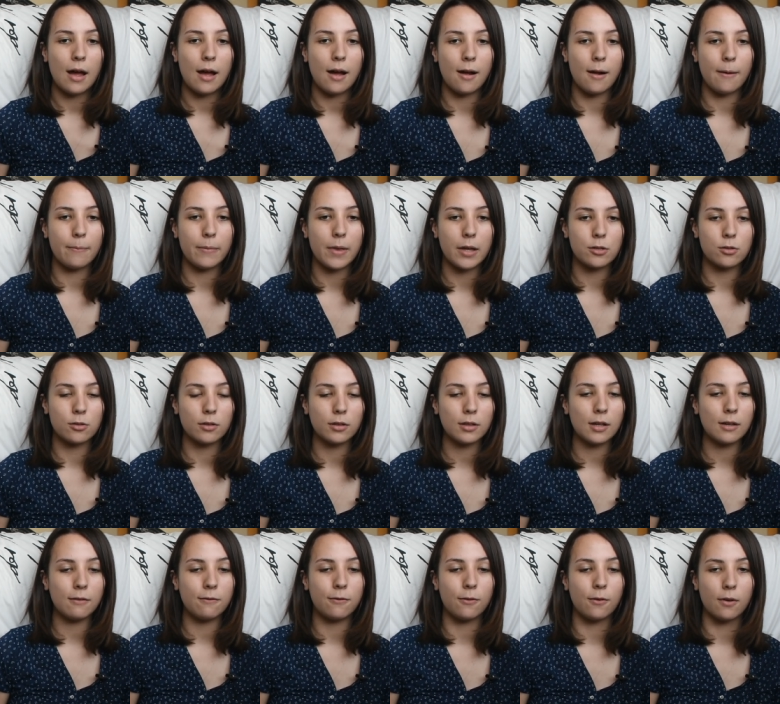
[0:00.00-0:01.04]
that you're
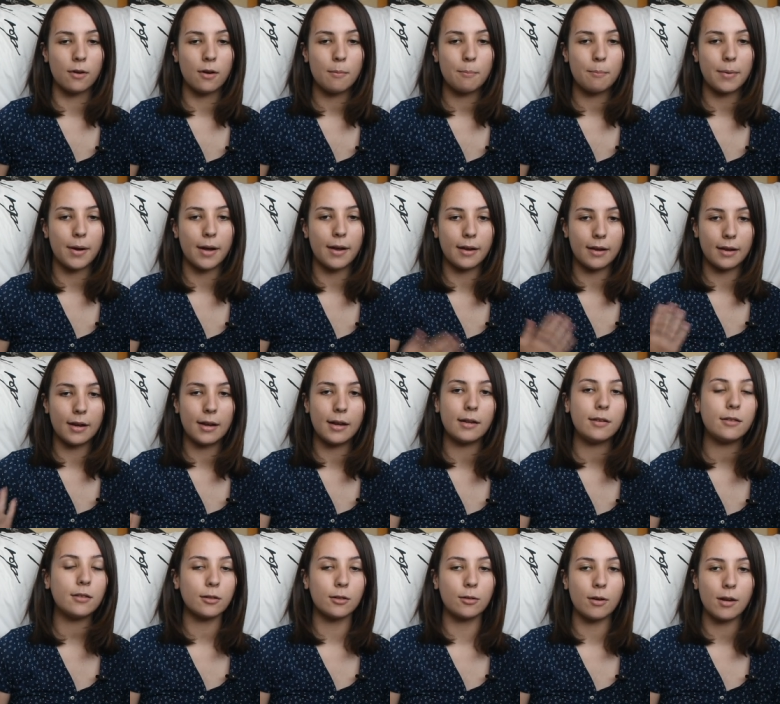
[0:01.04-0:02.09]
looking for, but
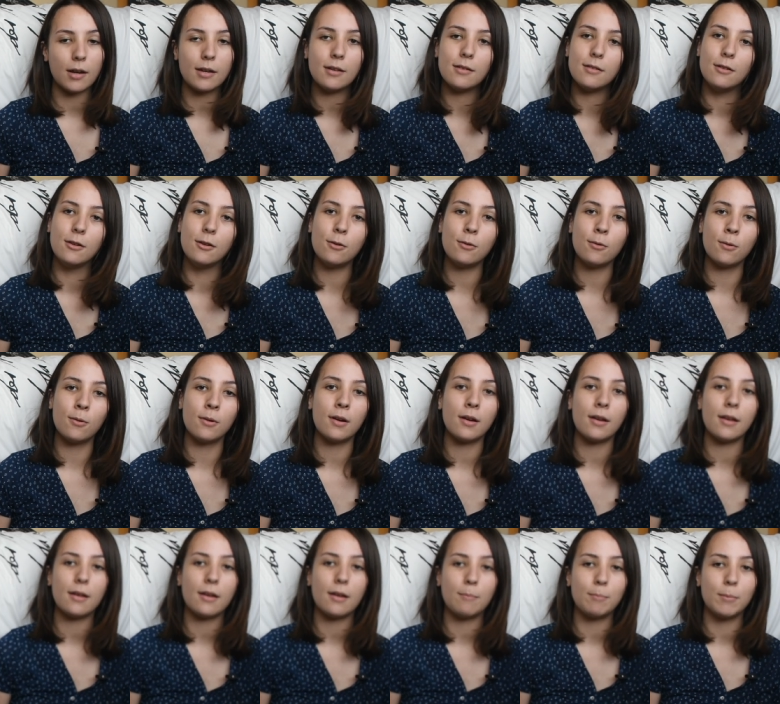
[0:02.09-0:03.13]
it's a great new
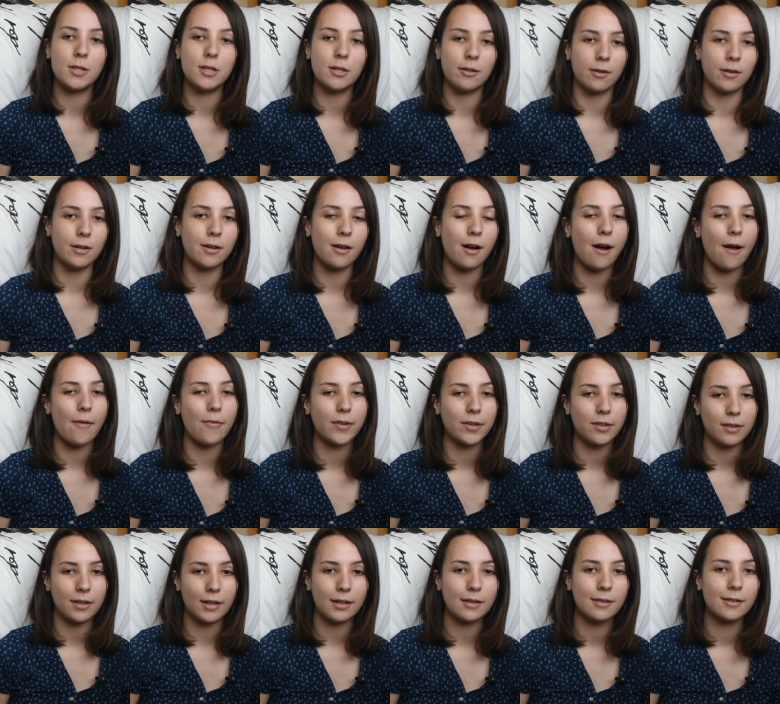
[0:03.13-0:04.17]
material on the
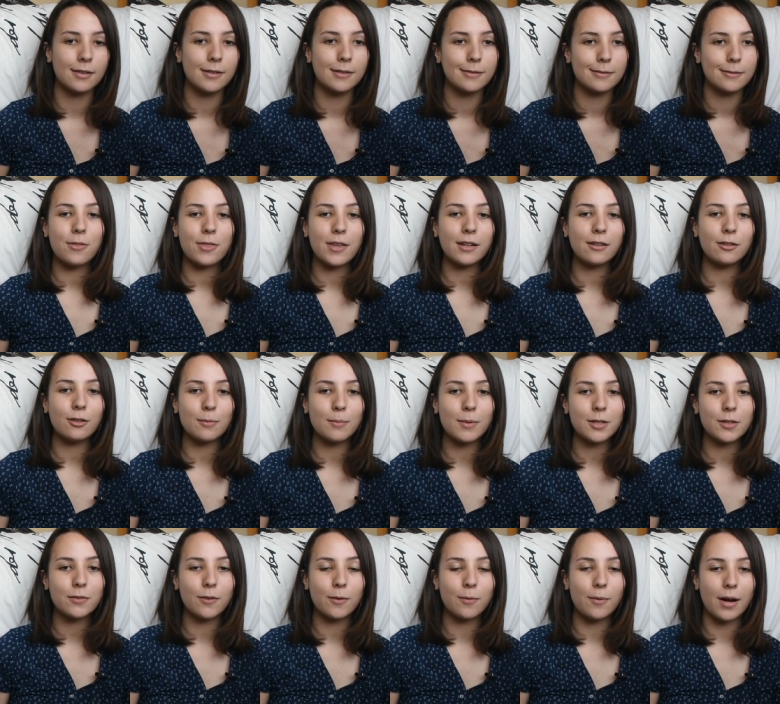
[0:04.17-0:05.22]
scene. Thanks so
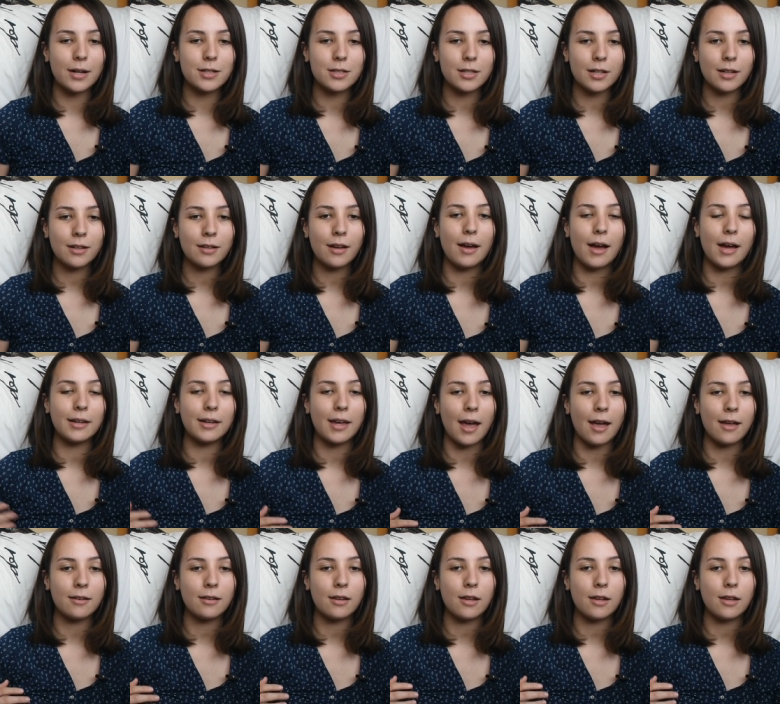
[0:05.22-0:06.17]
much for watching. Again,